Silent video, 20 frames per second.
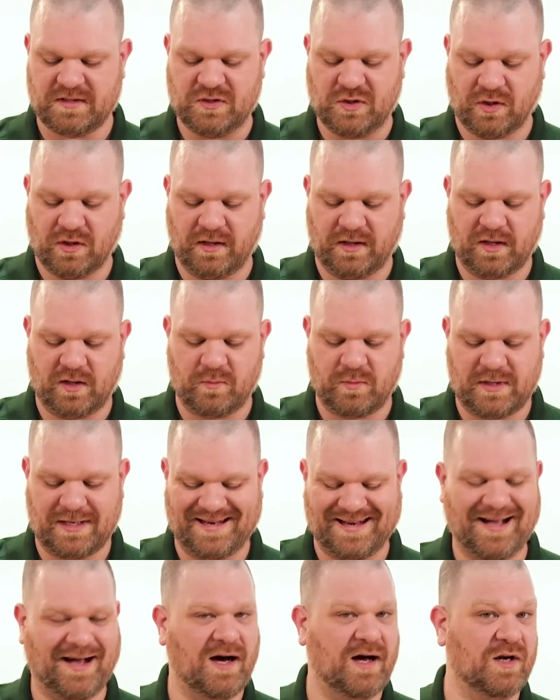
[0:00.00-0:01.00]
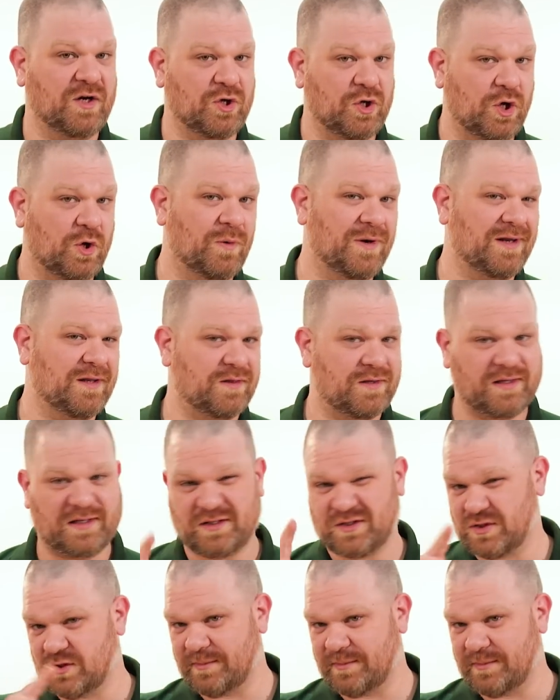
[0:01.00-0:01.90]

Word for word: These aren't going to be an ongoing thing,